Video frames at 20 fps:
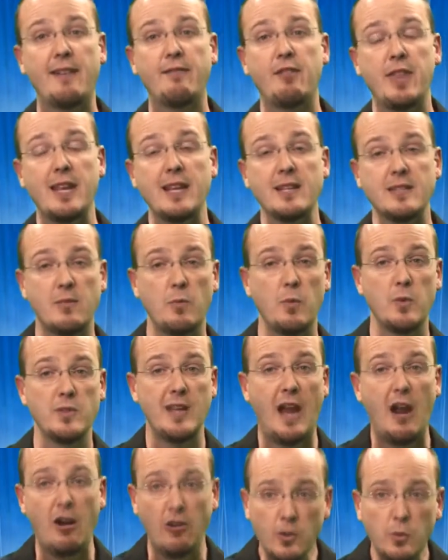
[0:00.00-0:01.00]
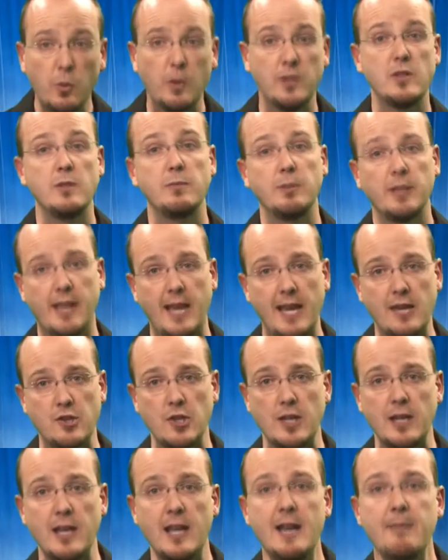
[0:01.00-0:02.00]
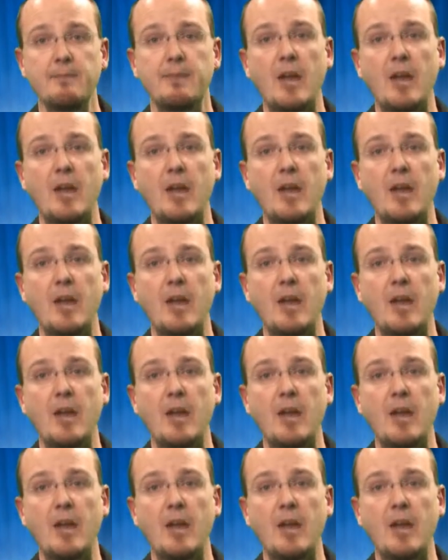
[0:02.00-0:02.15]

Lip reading: everything was hardware duplication.